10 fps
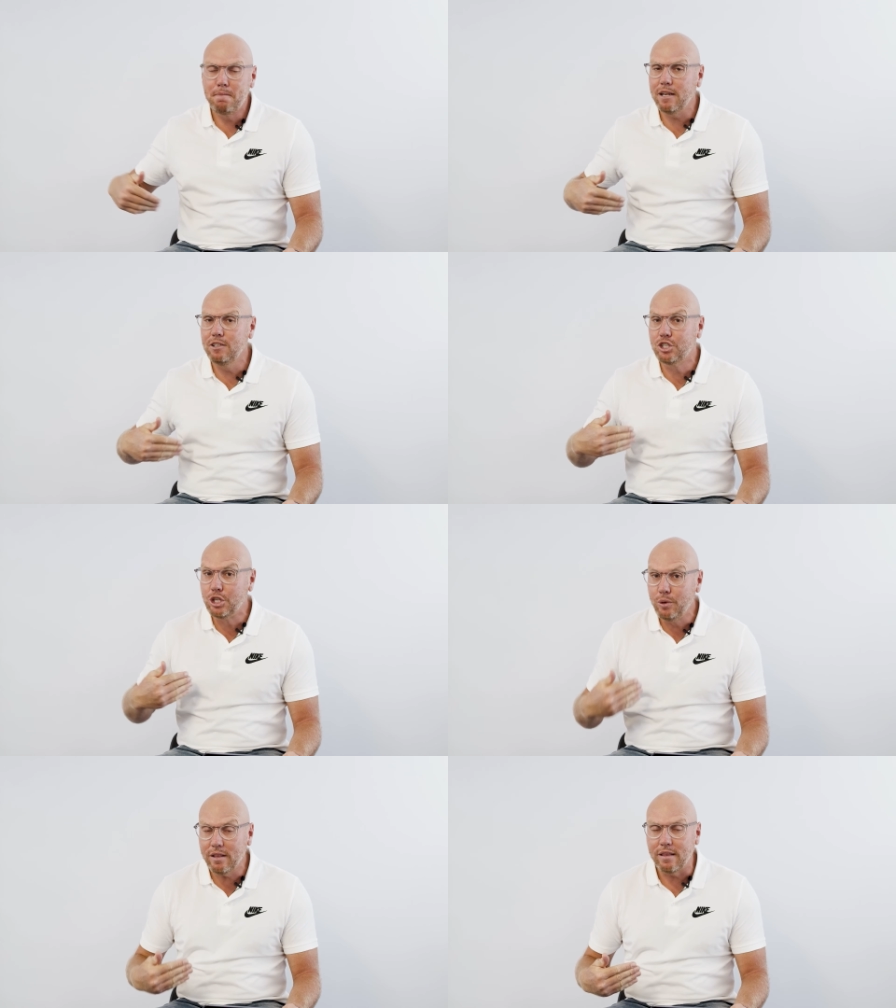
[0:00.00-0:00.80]
but in
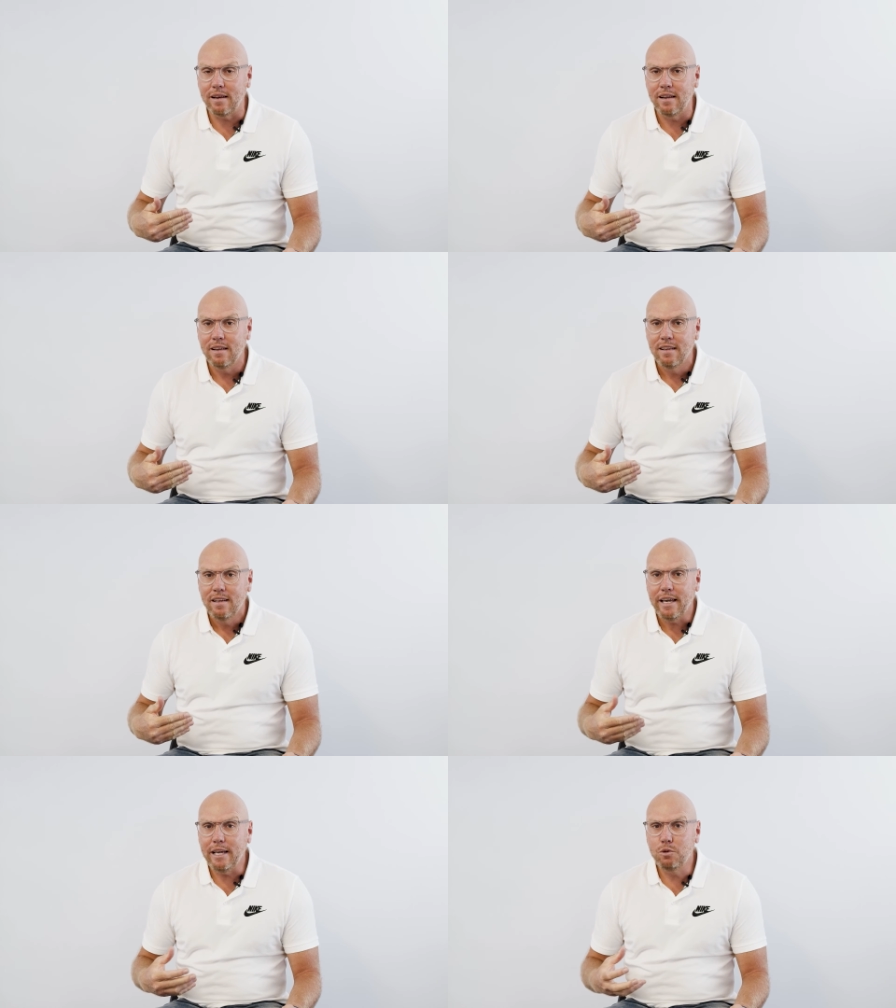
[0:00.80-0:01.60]
doing that,
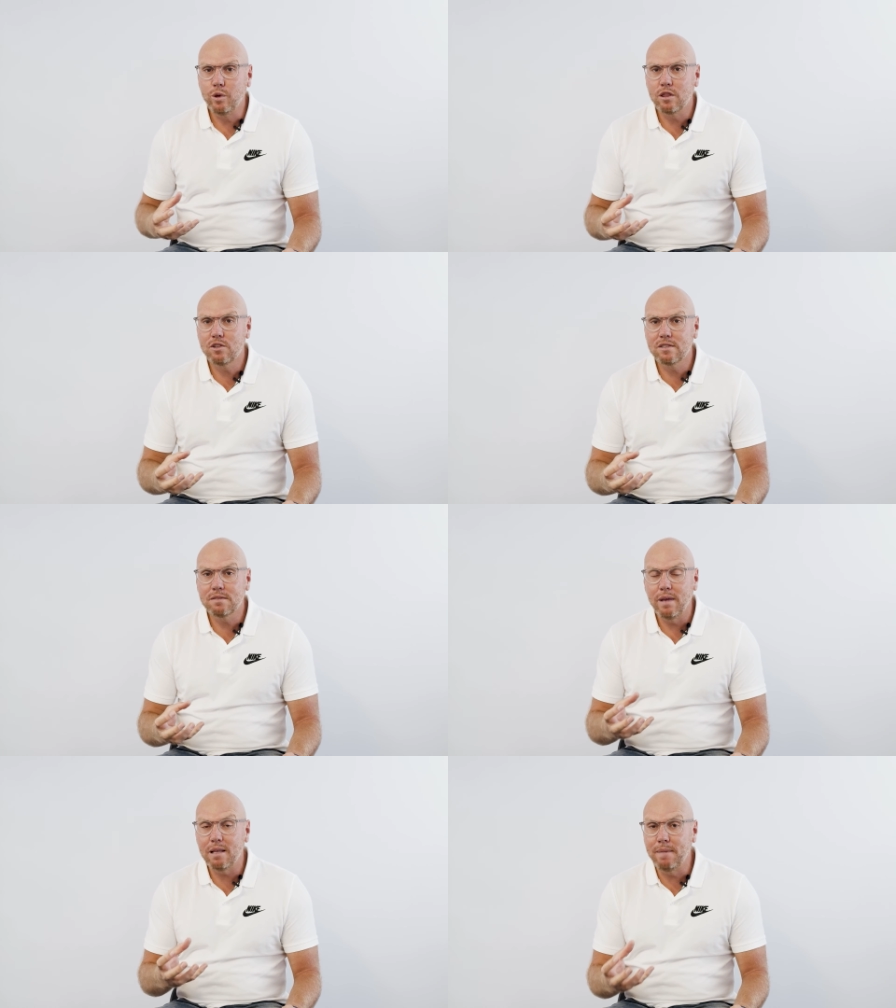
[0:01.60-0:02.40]
it with
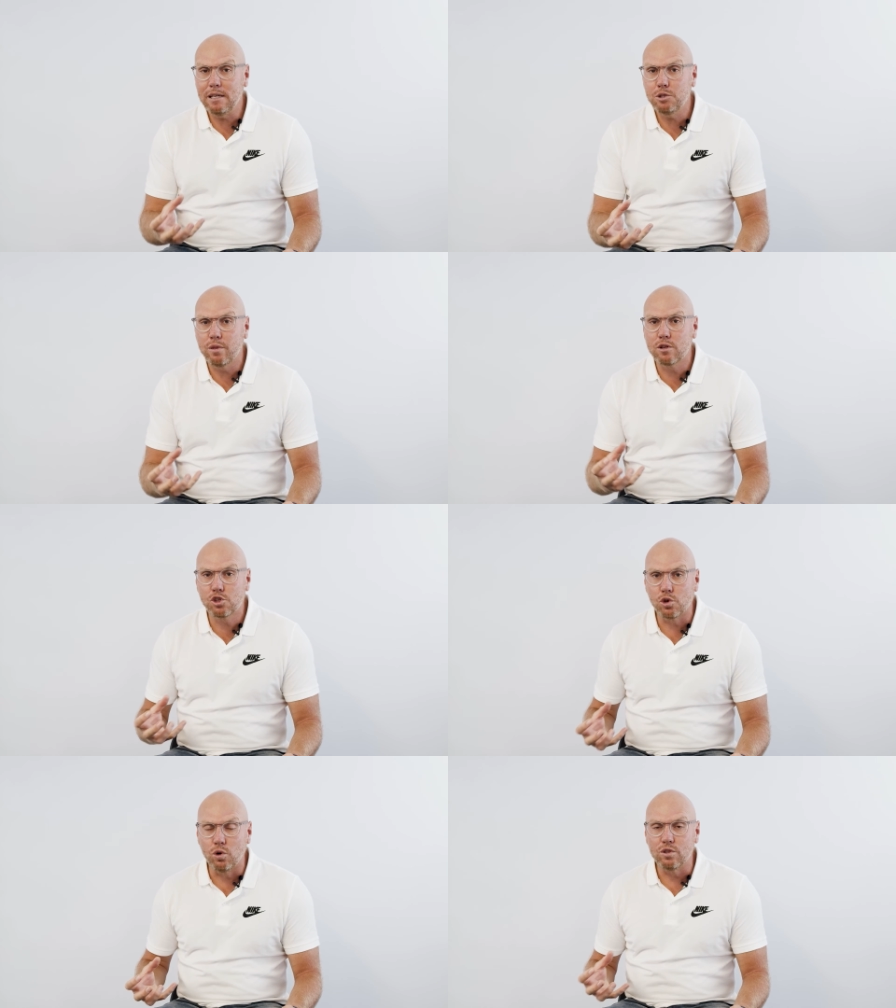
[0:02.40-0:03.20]
it makes
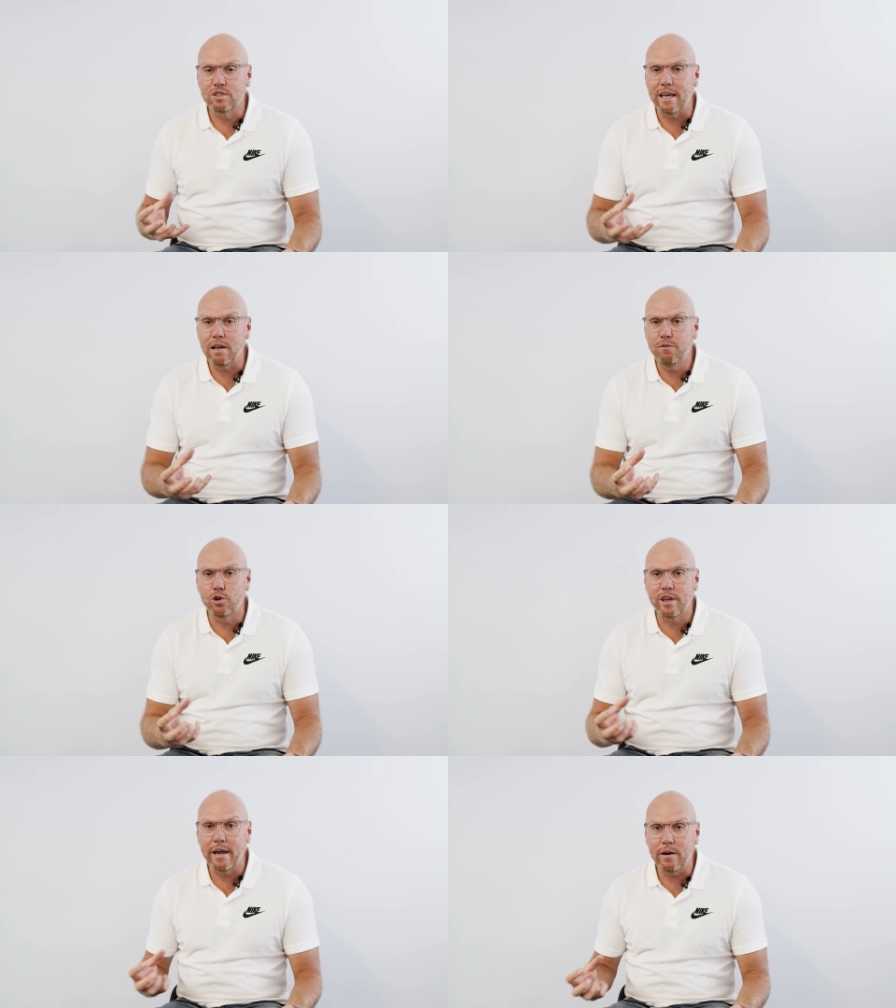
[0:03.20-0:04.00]
withdrawals out of
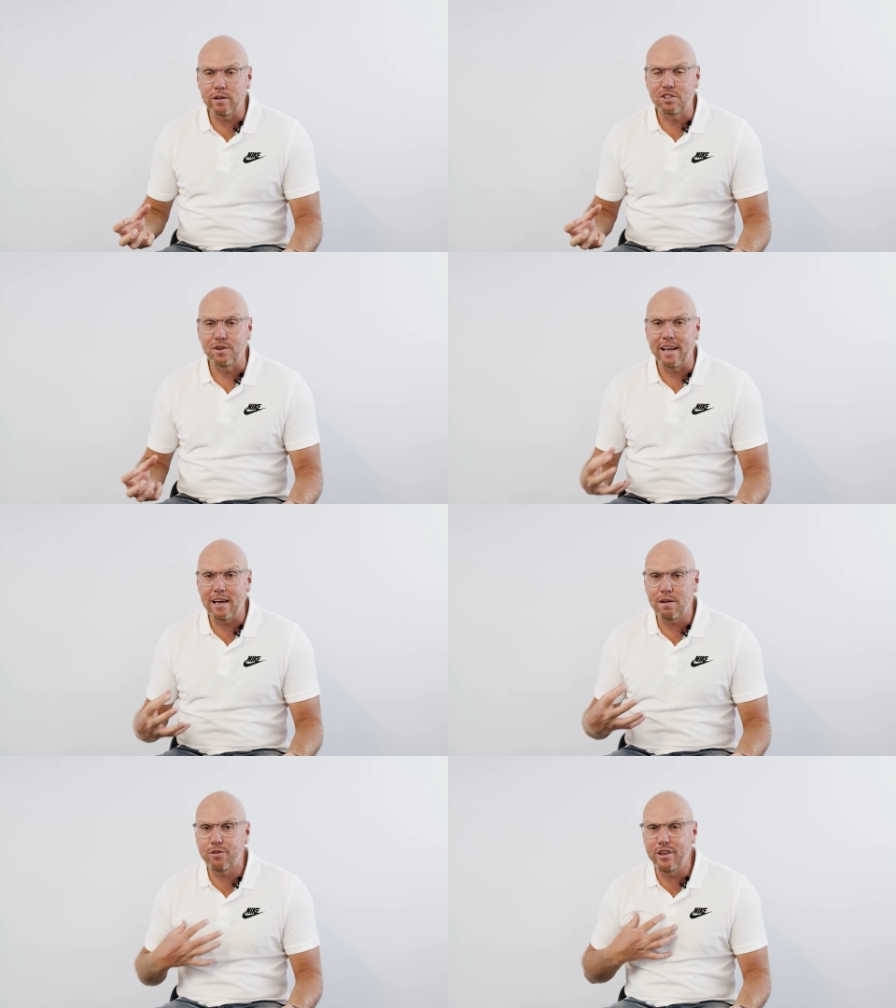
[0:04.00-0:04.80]
your character and
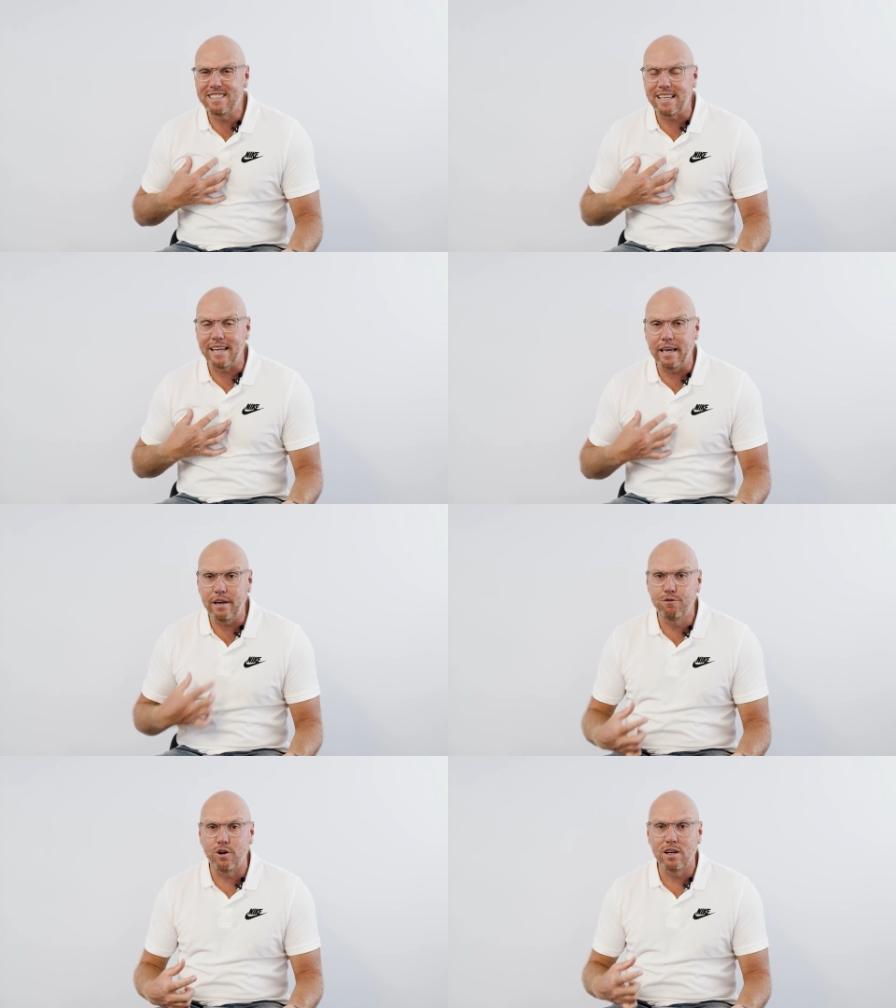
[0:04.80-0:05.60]
out of things that
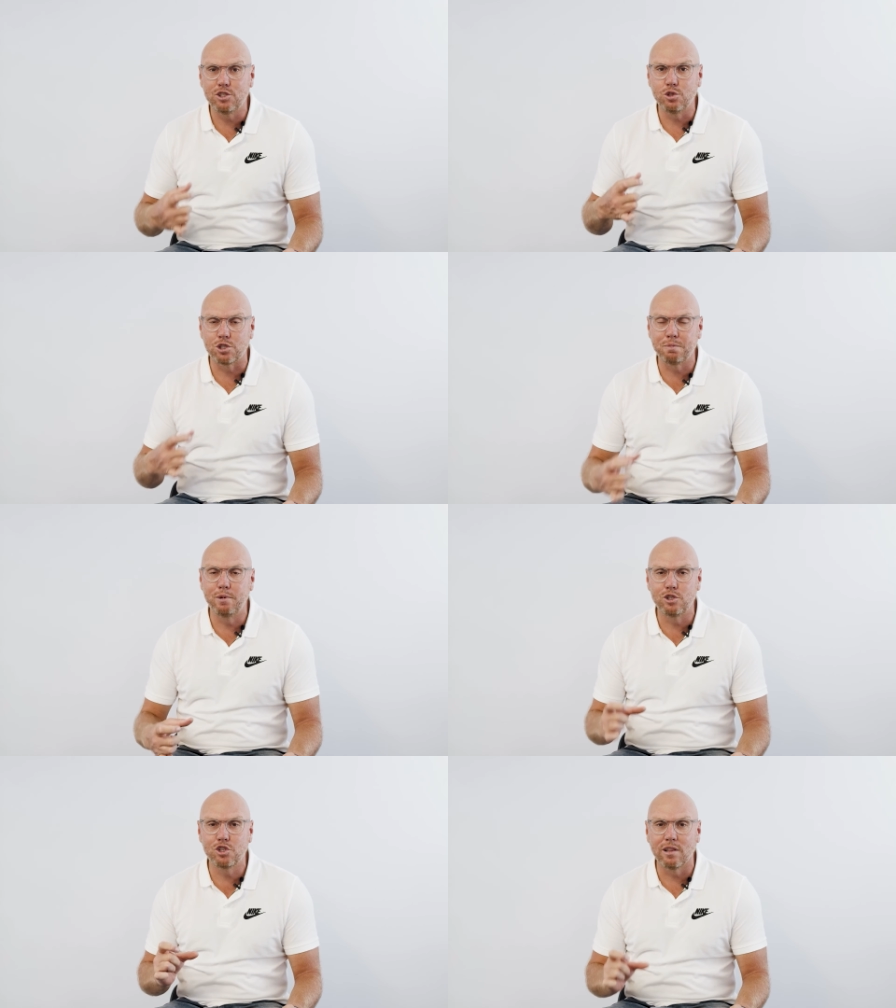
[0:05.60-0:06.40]
edifies your
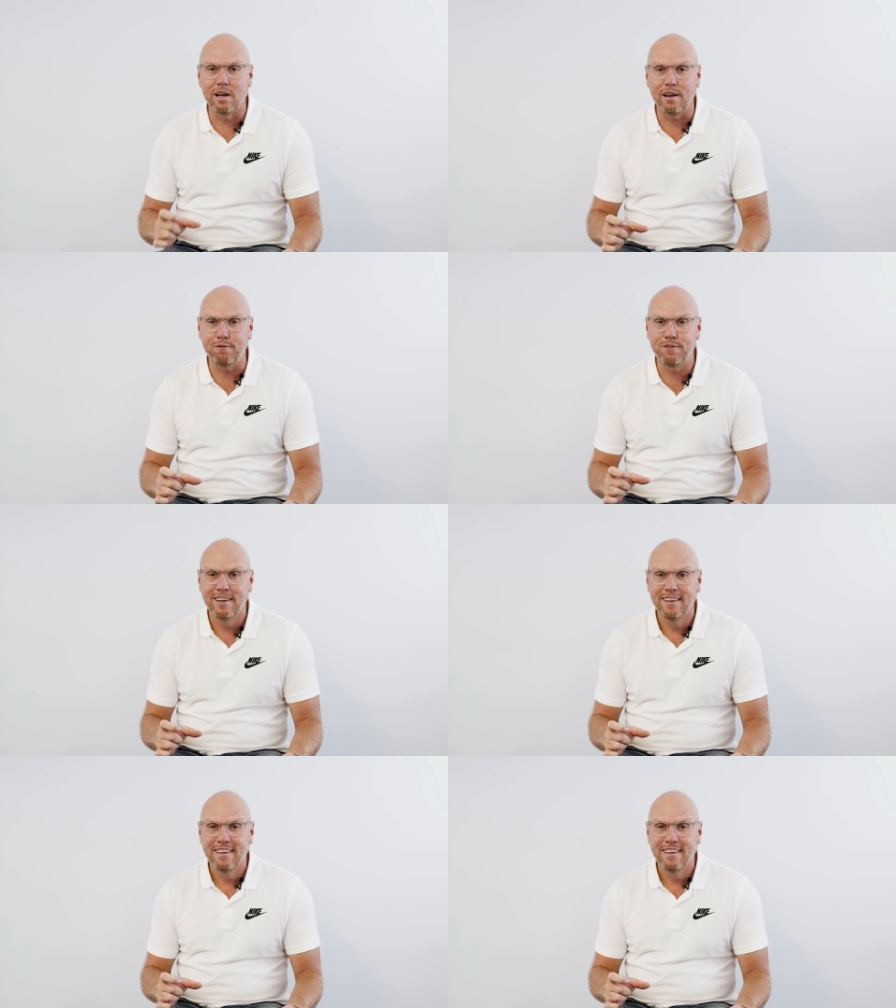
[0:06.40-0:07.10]
spiritual life.